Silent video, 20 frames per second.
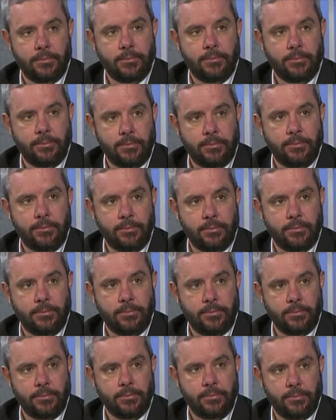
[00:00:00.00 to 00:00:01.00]
program
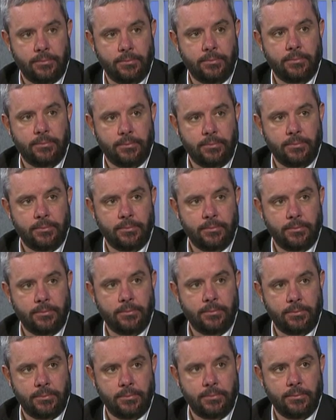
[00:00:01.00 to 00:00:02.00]
that
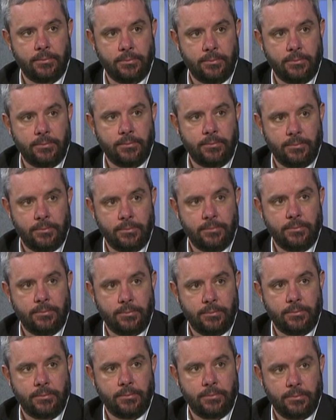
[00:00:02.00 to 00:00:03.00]
he's really been
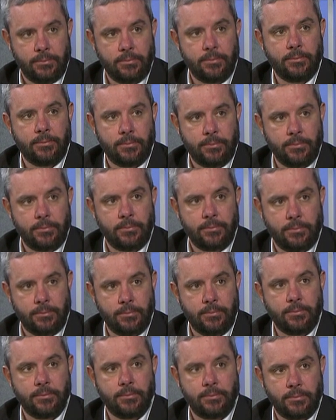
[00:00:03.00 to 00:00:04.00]
involved with since
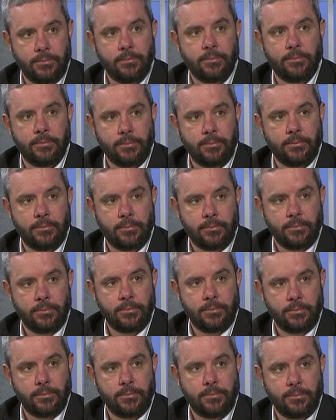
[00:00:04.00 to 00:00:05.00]
the, I
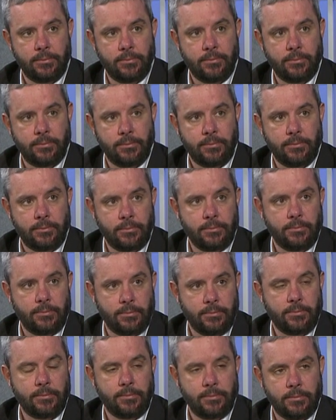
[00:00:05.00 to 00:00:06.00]
guess, the get-go,
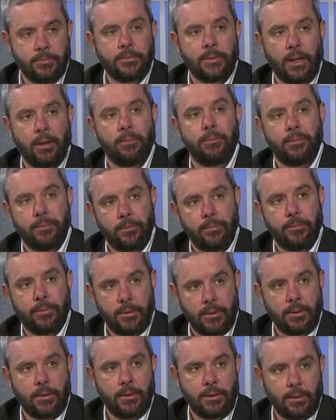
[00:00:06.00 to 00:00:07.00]
shall we say, about 4 or
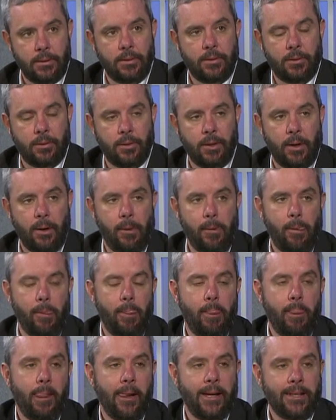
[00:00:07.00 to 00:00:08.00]
5 years ago. And
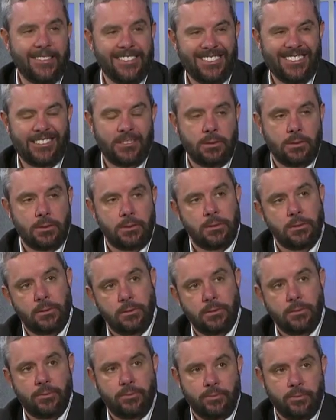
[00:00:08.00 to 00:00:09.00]
we've been
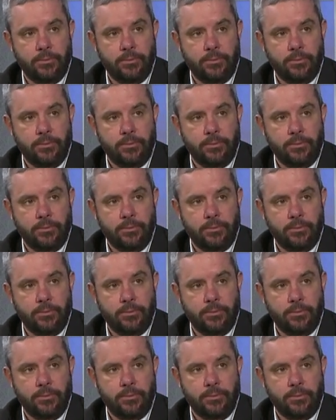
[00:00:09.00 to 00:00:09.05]
talking